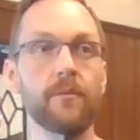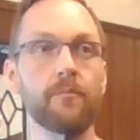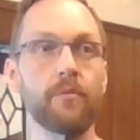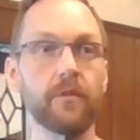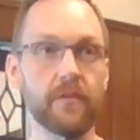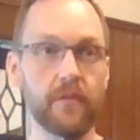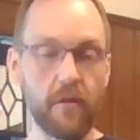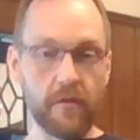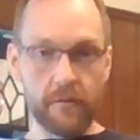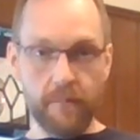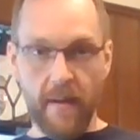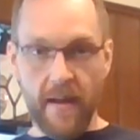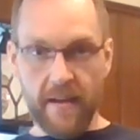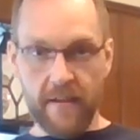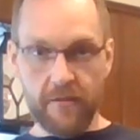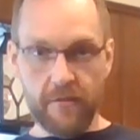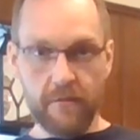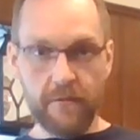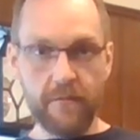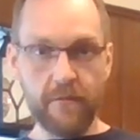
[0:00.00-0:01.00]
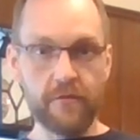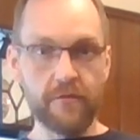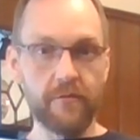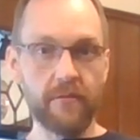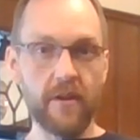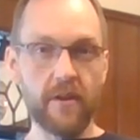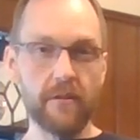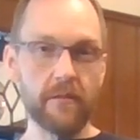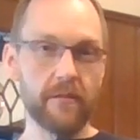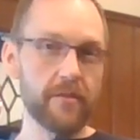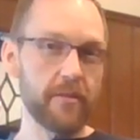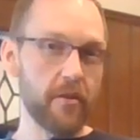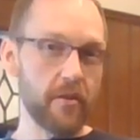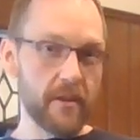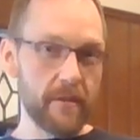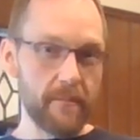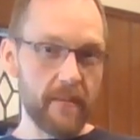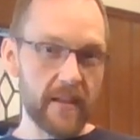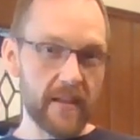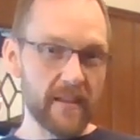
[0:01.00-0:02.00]
Put those back in the refrigerator
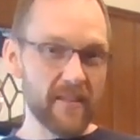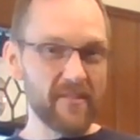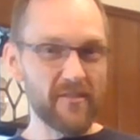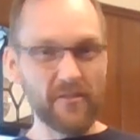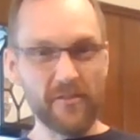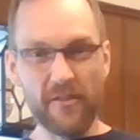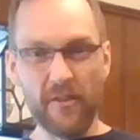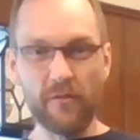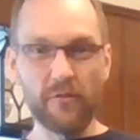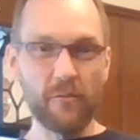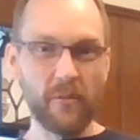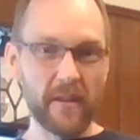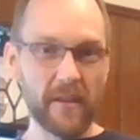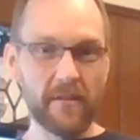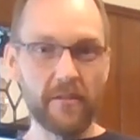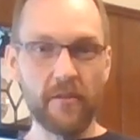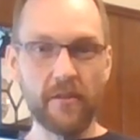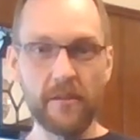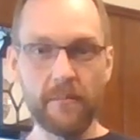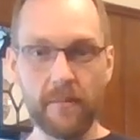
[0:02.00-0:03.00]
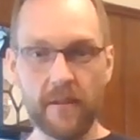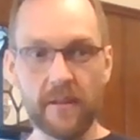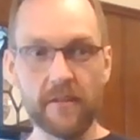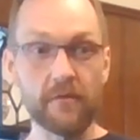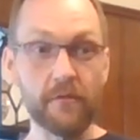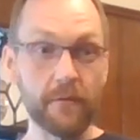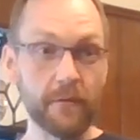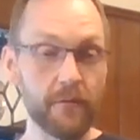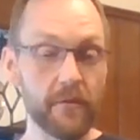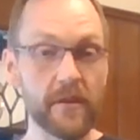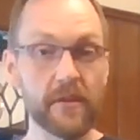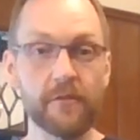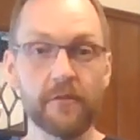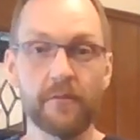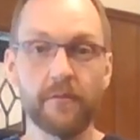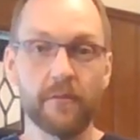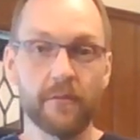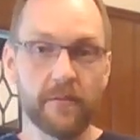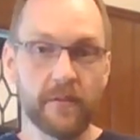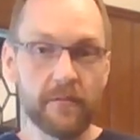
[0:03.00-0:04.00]
30 minutes or so, 20, 30 minutes, or freezer
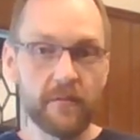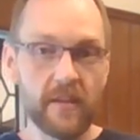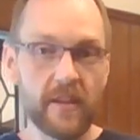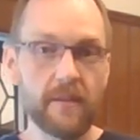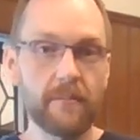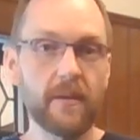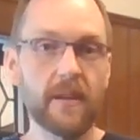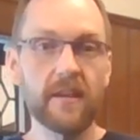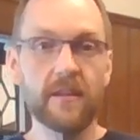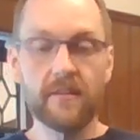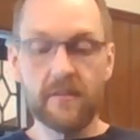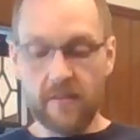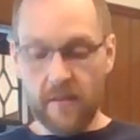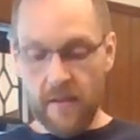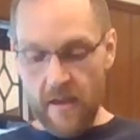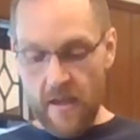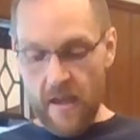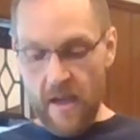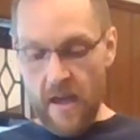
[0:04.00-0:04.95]
for 15 minutes.